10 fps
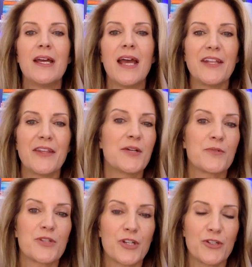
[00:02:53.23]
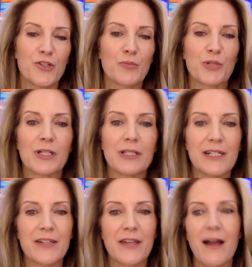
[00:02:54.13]
And then it was just super
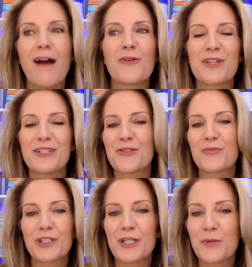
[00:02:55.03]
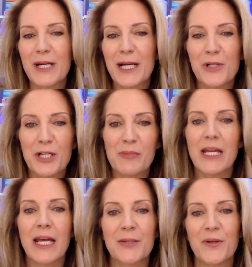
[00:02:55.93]
clear that, oh, this is really where I want to be
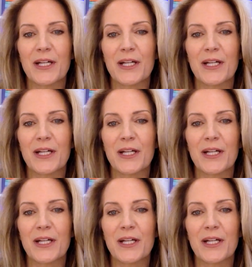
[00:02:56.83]
anyway.